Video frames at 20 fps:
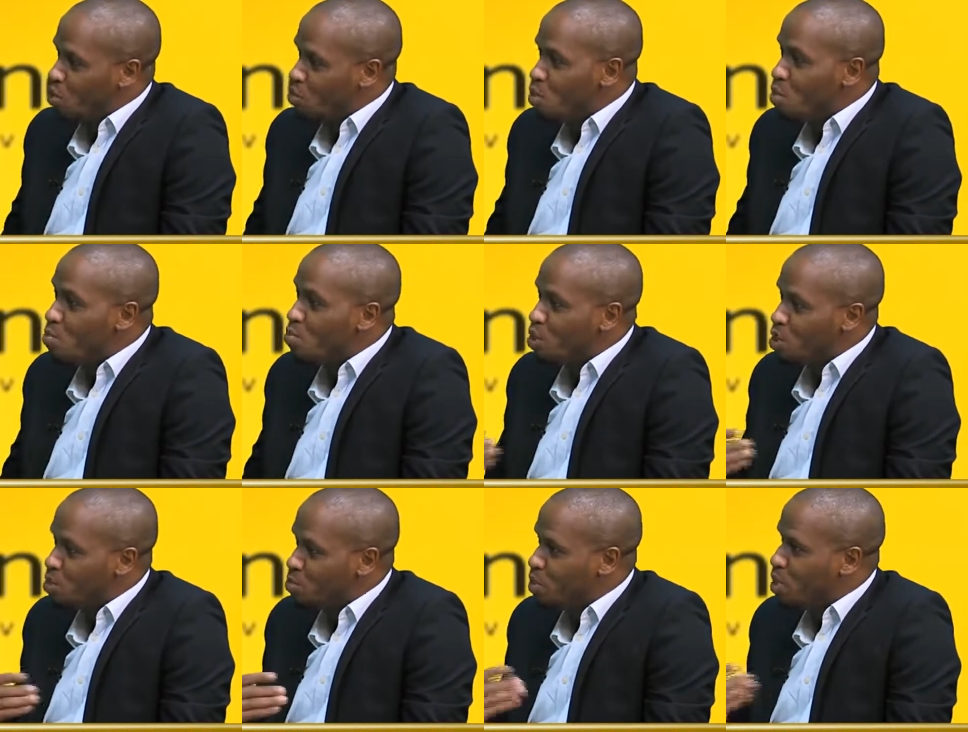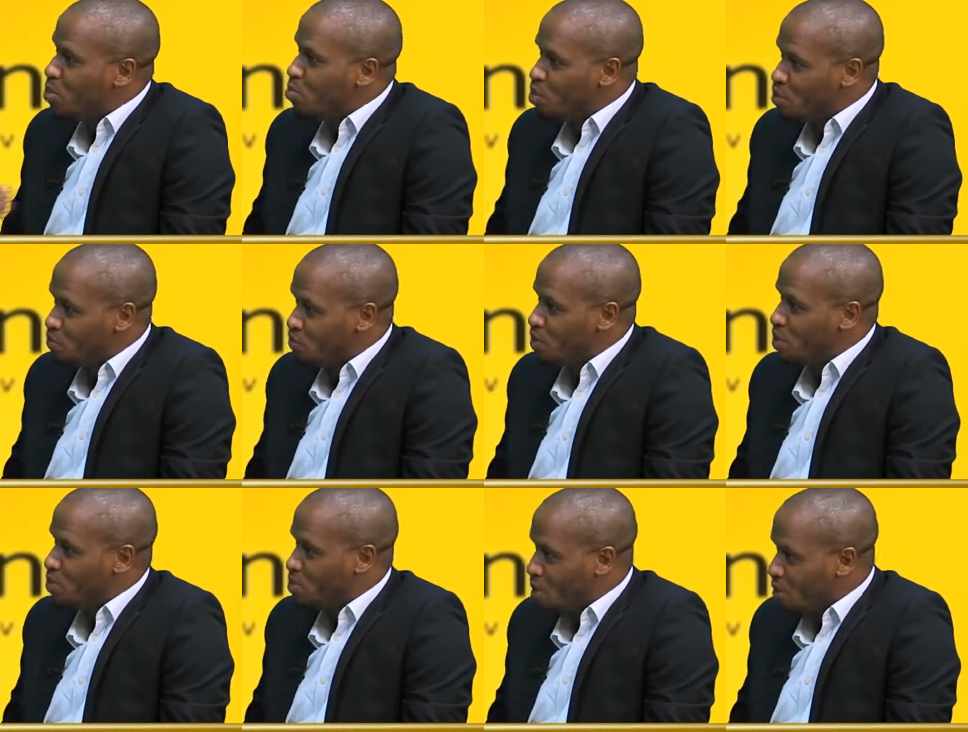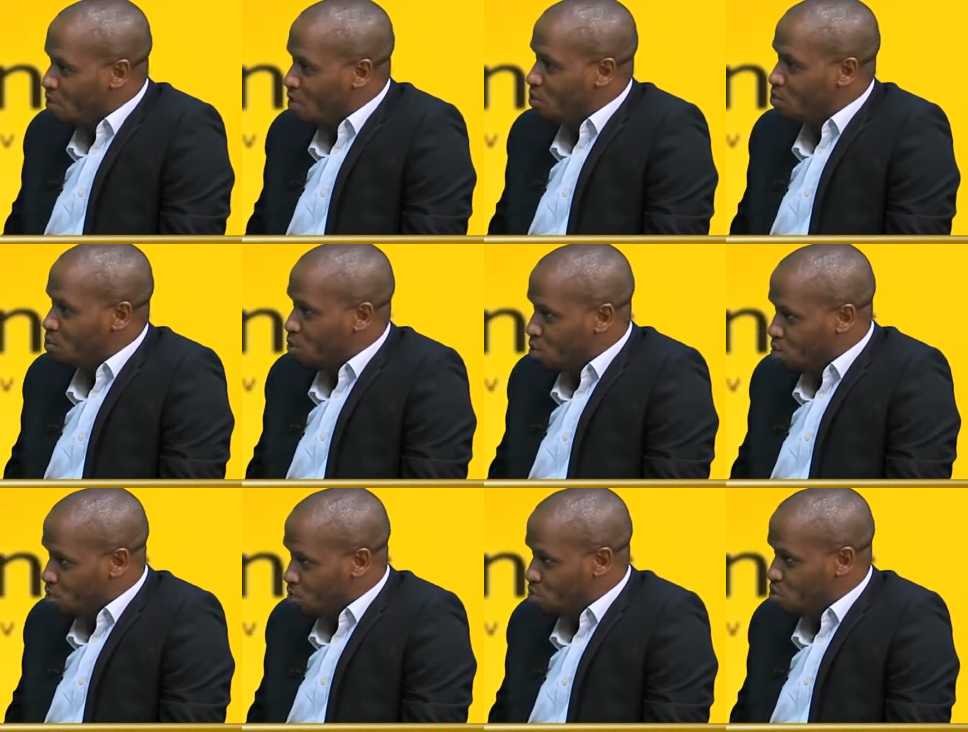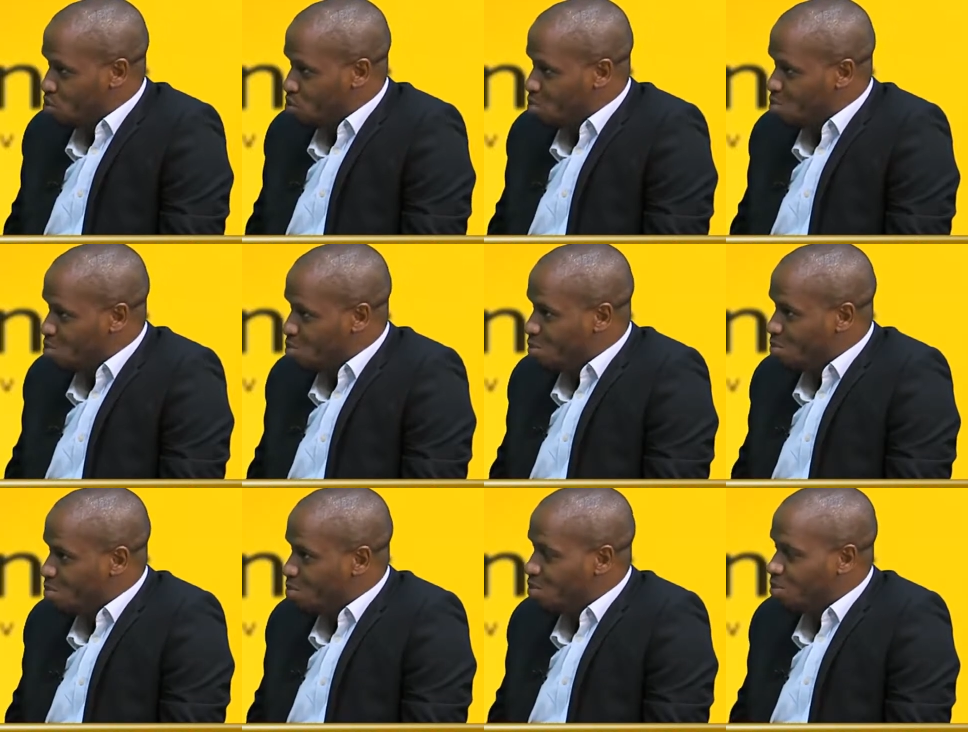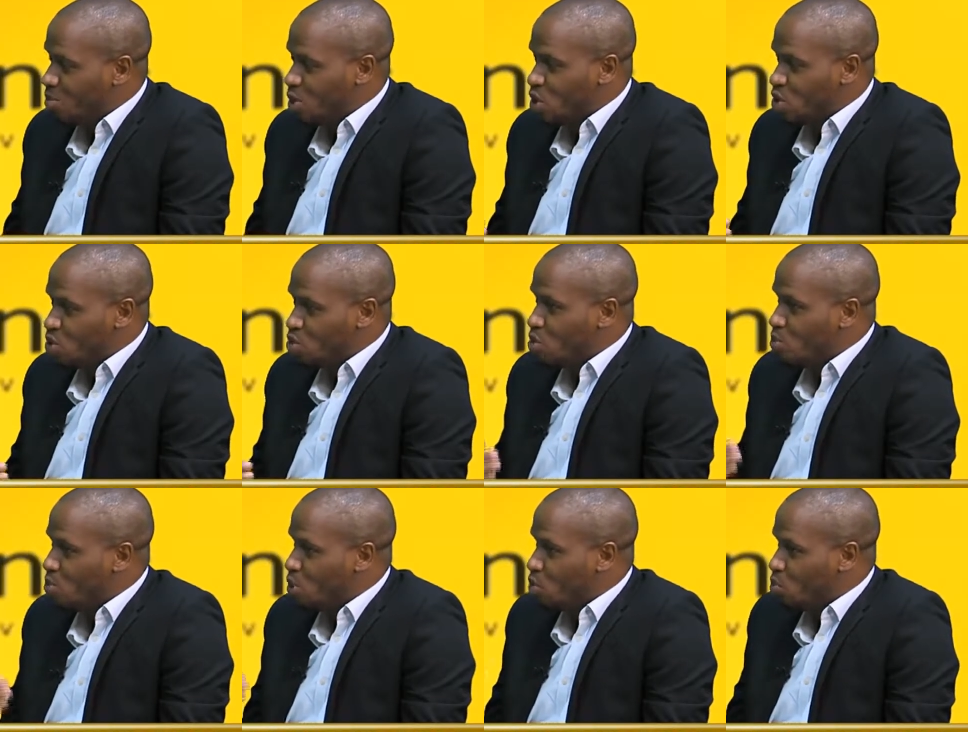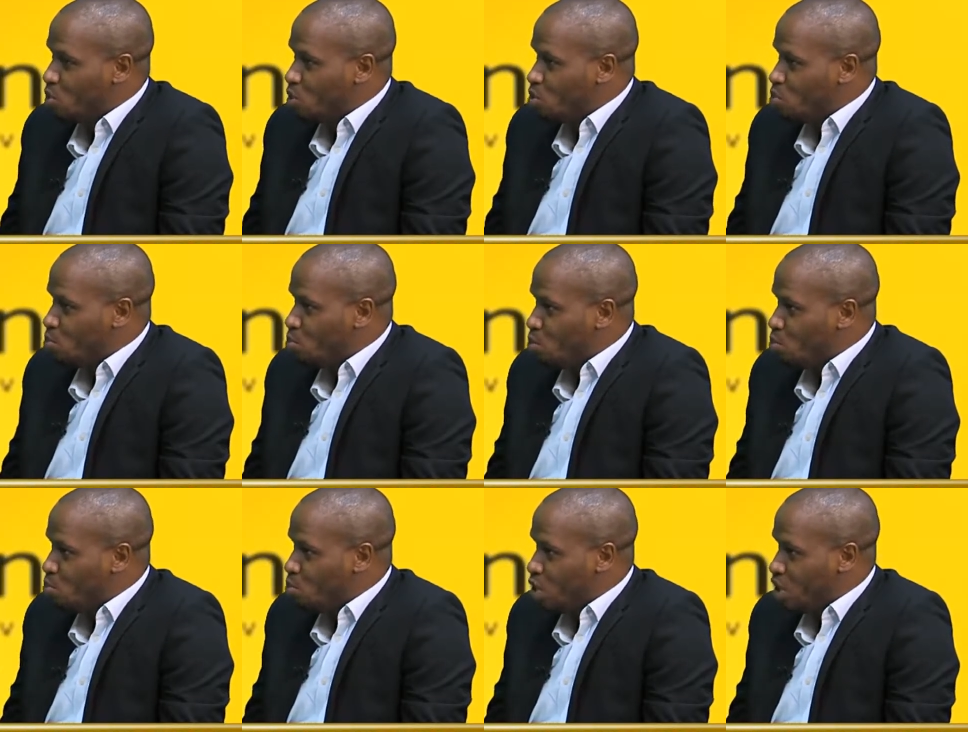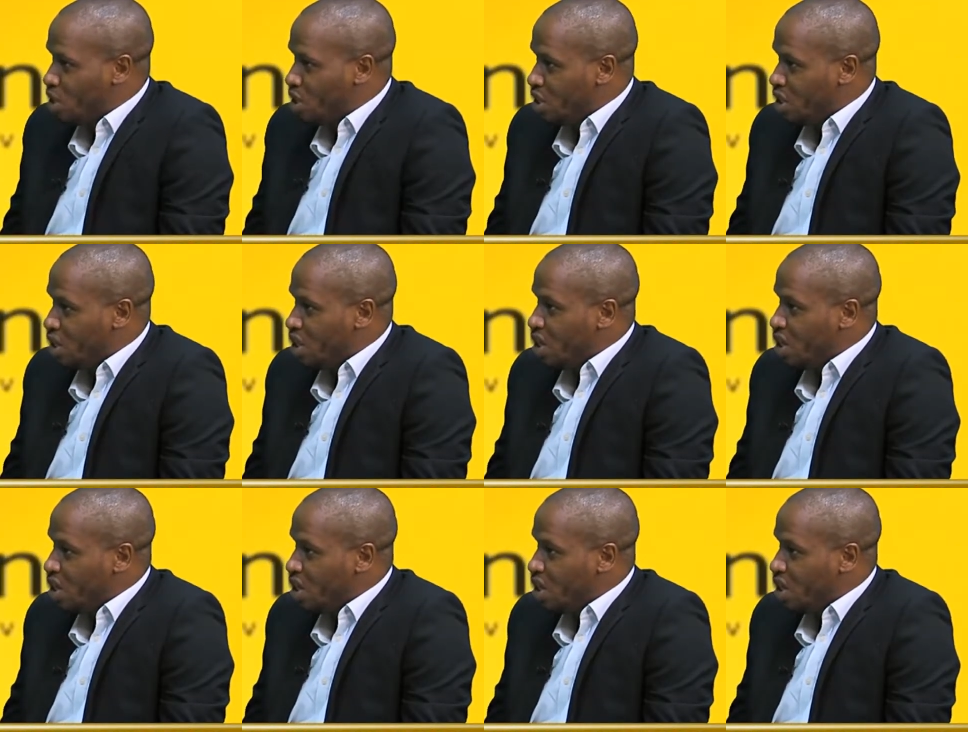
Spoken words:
We must pay more for the power we consume, because nobody wants to put money